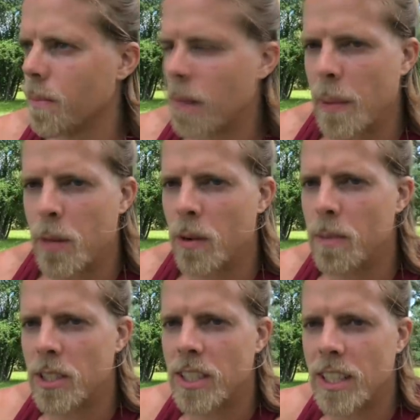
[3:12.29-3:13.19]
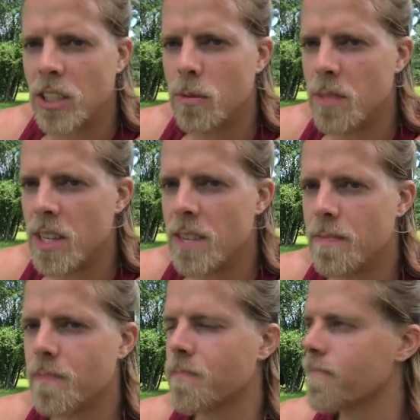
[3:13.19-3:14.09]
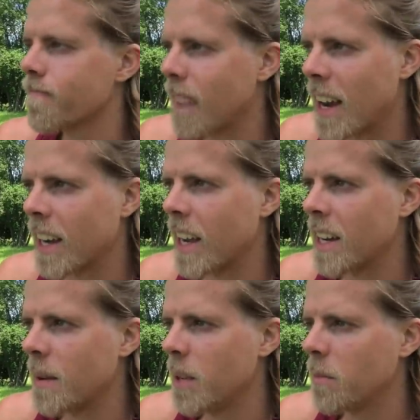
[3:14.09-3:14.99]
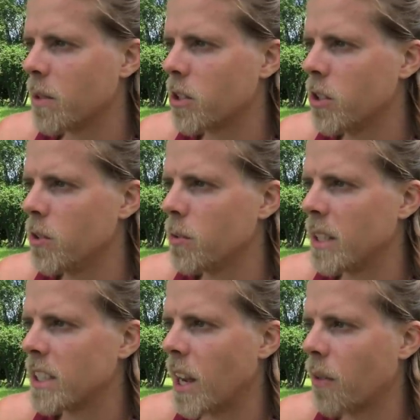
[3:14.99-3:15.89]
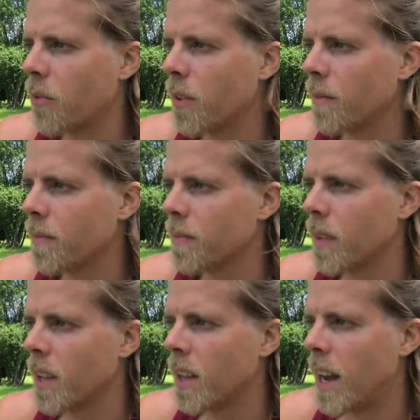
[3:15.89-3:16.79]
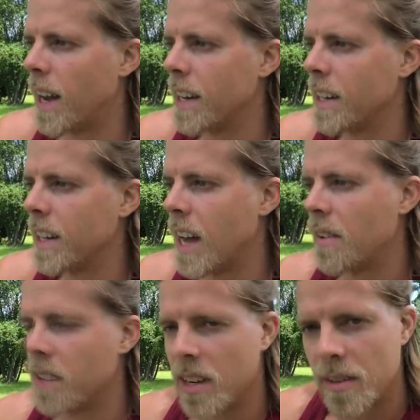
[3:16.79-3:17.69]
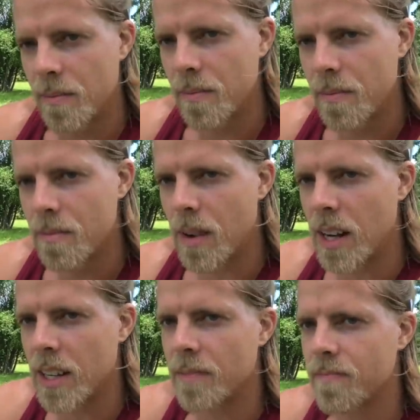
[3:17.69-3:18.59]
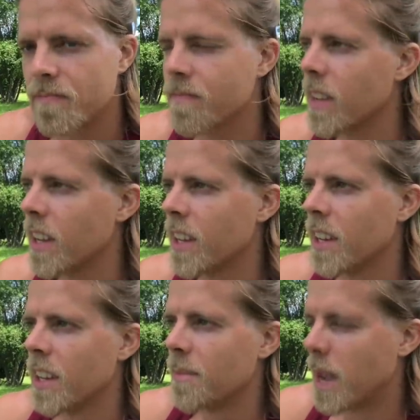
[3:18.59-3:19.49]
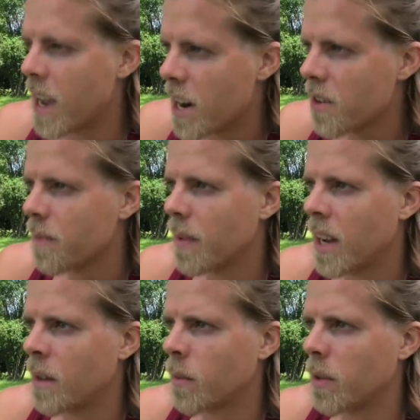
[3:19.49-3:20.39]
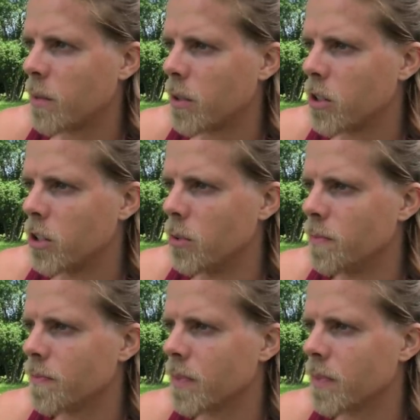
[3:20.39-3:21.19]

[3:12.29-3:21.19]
My purpose is to be, again, a bit more true to myself, and in having my hair, I am a bit more true